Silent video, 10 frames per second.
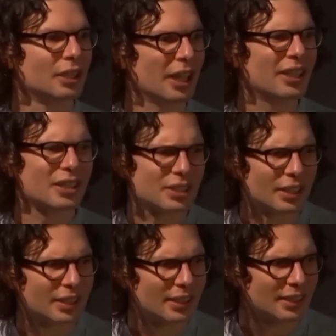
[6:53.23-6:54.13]
I think
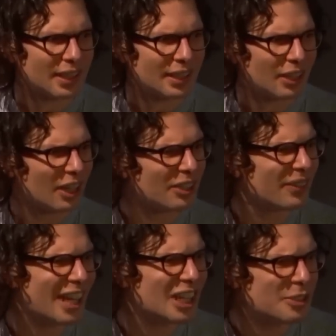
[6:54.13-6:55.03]
certainly at that kind of
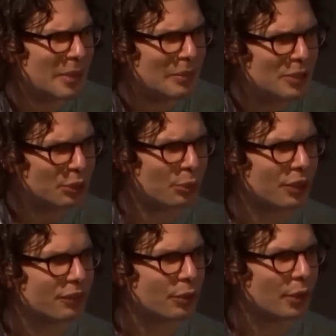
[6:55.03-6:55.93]
age, maybe you sort of want
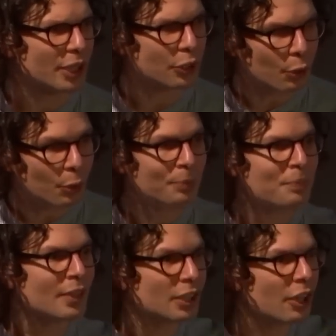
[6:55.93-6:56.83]
to feel quite cool.
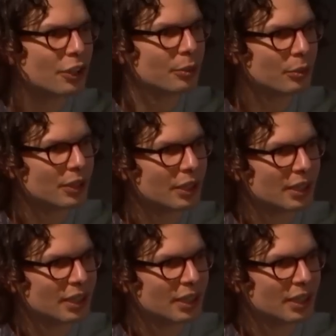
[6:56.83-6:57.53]
A lot of them were.